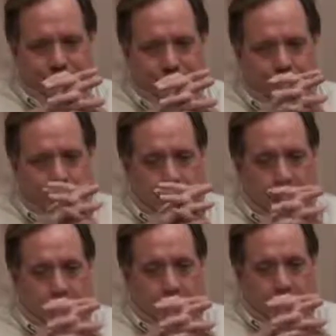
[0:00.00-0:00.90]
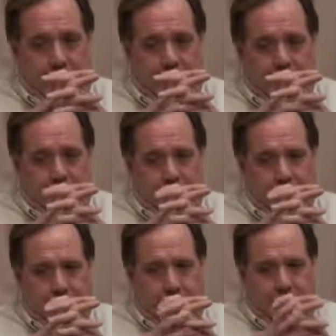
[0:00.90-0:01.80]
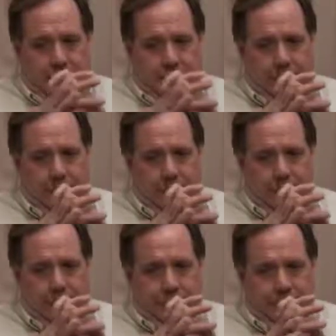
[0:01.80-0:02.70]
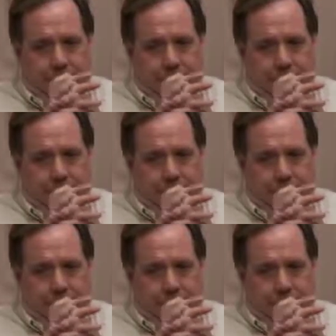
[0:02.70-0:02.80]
it was very unique in that in